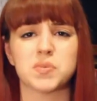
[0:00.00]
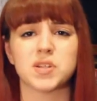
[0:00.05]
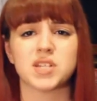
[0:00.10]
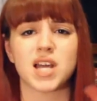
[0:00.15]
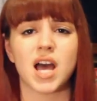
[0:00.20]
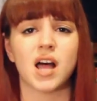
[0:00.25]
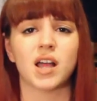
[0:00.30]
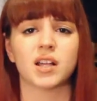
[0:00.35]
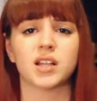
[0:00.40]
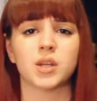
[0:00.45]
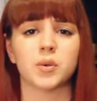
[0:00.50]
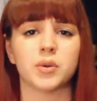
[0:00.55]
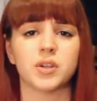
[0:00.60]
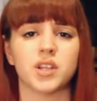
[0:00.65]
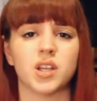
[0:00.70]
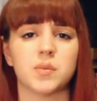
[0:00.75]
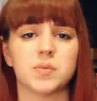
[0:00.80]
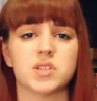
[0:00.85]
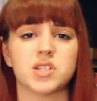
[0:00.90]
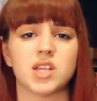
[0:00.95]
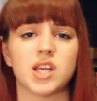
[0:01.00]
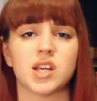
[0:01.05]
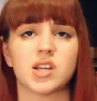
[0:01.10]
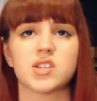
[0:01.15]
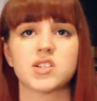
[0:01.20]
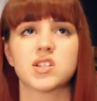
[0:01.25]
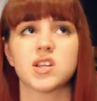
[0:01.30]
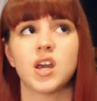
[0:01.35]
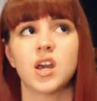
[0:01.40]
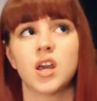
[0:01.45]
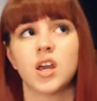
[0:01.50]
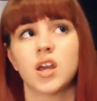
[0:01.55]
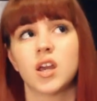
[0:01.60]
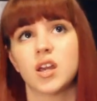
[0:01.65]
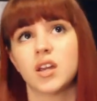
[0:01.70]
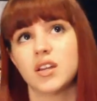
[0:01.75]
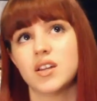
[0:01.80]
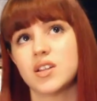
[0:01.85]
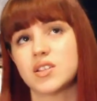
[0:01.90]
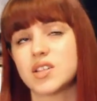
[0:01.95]
metallic liquid lipsticks
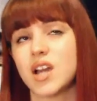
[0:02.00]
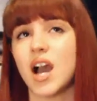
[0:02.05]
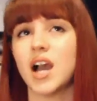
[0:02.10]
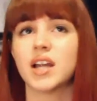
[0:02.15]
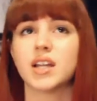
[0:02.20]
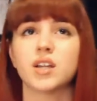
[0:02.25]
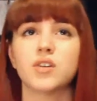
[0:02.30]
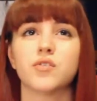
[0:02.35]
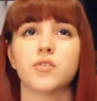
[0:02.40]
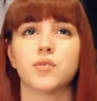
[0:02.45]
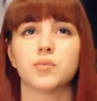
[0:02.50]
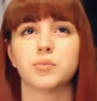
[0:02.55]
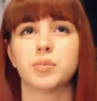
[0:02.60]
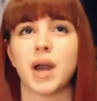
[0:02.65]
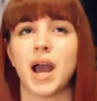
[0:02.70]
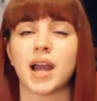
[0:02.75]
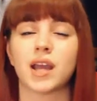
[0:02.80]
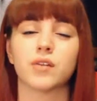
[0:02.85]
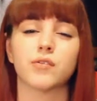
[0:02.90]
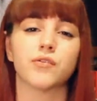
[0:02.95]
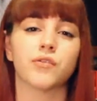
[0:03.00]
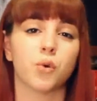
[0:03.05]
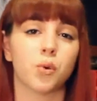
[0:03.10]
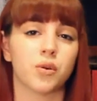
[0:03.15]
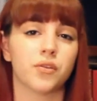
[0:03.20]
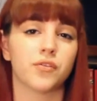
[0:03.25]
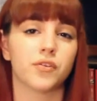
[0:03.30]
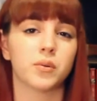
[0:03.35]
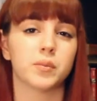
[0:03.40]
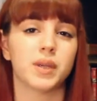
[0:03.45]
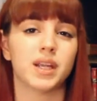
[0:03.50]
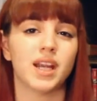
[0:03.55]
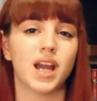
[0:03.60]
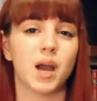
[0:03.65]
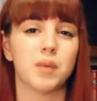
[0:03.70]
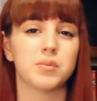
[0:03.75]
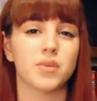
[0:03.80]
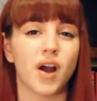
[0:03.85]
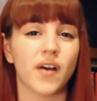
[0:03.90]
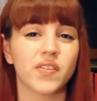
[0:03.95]
is kind of back and forth for me.
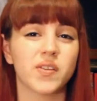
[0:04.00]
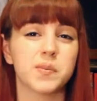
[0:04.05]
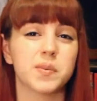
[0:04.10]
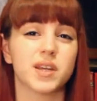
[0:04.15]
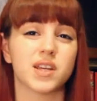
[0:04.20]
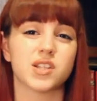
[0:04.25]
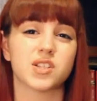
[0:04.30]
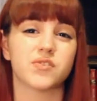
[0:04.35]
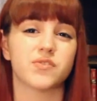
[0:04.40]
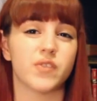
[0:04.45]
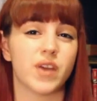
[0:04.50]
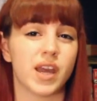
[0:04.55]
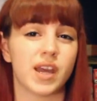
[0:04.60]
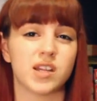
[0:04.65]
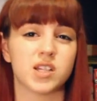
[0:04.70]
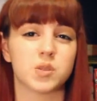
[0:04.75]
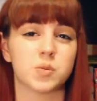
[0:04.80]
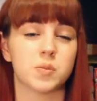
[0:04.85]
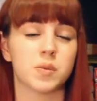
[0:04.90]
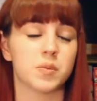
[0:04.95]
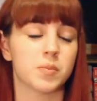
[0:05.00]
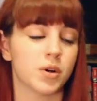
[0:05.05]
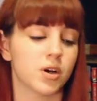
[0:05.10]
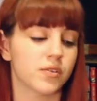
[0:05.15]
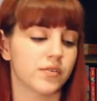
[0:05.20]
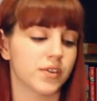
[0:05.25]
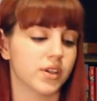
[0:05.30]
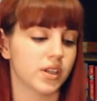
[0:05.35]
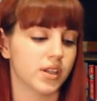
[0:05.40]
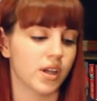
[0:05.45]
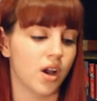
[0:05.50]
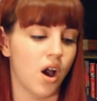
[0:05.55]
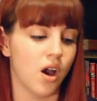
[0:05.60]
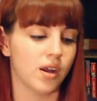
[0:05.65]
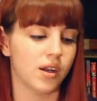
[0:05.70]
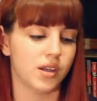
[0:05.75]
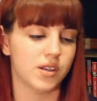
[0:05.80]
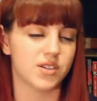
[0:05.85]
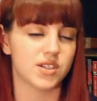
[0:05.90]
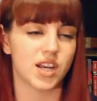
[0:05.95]
I'm not the biggest fan, to be perfectly
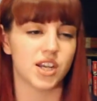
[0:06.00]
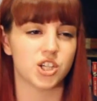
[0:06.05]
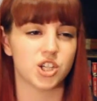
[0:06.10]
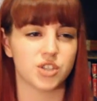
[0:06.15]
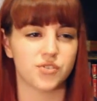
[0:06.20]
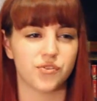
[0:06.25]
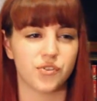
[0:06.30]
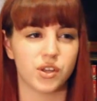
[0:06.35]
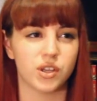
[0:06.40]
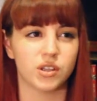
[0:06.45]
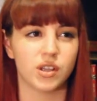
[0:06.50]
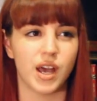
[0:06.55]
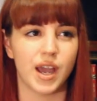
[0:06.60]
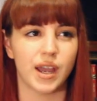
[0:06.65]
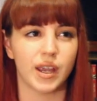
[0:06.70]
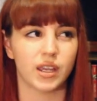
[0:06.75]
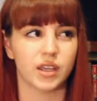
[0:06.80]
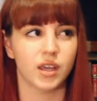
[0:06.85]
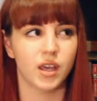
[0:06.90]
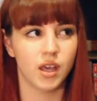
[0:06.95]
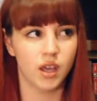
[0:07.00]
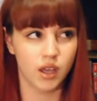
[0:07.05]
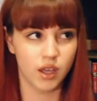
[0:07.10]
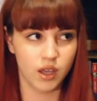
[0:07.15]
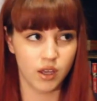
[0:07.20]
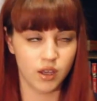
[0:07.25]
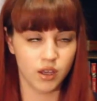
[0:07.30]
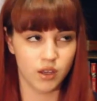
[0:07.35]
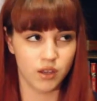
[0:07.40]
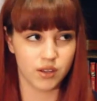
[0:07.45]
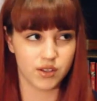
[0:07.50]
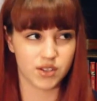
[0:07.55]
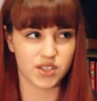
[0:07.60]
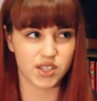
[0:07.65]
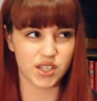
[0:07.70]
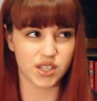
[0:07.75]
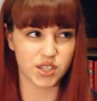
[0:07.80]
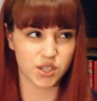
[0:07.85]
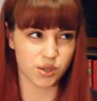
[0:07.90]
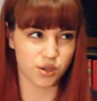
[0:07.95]
honest. I just feel like
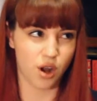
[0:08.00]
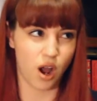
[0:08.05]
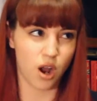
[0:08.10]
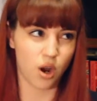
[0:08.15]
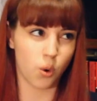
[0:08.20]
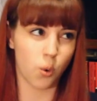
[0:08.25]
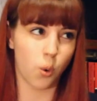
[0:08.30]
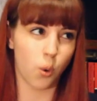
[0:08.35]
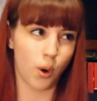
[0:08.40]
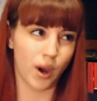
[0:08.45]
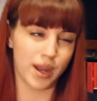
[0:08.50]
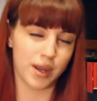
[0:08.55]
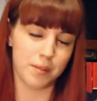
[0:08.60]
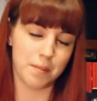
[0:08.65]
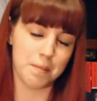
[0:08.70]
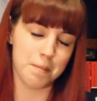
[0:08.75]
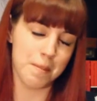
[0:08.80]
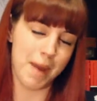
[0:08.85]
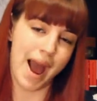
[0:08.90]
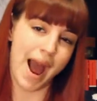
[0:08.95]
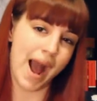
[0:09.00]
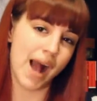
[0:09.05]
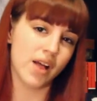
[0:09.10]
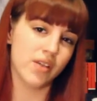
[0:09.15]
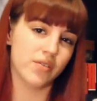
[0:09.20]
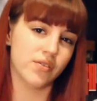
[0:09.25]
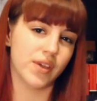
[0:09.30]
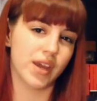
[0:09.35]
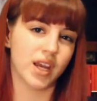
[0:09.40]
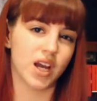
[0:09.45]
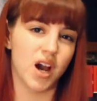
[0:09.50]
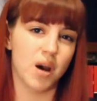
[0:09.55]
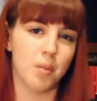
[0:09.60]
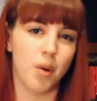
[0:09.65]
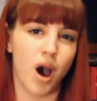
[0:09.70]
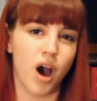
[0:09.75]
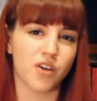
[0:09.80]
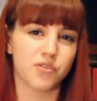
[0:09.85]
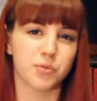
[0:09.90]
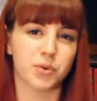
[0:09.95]
since they're not quite matte, they come
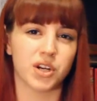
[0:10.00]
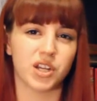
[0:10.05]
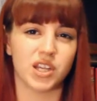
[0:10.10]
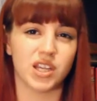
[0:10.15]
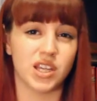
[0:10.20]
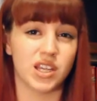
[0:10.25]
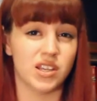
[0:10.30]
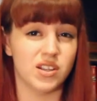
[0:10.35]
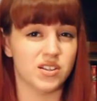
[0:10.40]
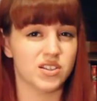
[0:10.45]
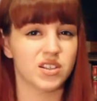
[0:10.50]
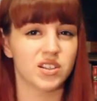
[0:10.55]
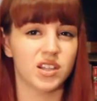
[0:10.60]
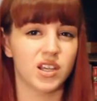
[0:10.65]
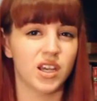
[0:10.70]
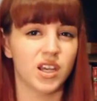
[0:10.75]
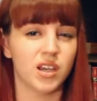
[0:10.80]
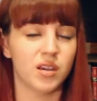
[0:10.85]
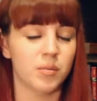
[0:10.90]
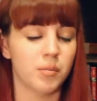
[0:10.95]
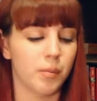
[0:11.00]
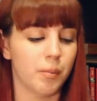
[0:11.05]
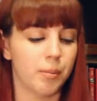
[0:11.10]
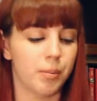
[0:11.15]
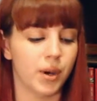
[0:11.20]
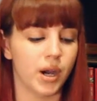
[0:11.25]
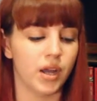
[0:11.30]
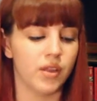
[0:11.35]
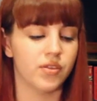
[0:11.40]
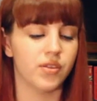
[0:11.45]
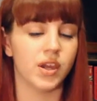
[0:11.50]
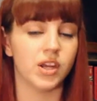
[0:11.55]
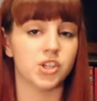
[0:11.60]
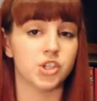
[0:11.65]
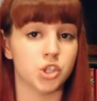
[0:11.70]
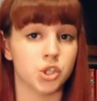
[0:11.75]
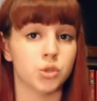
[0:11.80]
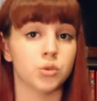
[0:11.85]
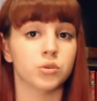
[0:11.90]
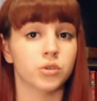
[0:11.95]
off pretty easily, but they
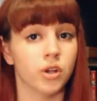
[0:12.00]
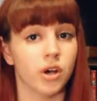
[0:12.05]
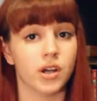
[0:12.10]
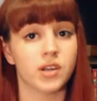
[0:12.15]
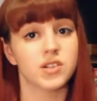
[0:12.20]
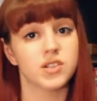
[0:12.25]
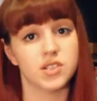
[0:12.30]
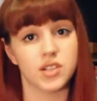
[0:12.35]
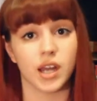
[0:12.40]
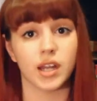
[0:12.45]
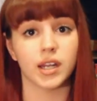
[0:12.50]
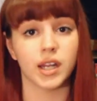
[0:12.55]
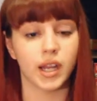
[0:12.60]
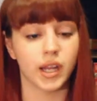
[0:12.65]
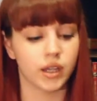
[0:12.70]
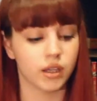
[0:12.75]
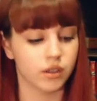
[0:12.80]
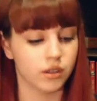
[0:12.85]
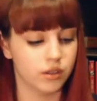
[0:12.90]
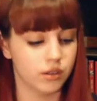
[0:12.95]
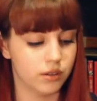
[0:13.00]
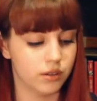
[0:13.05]
do look stunning.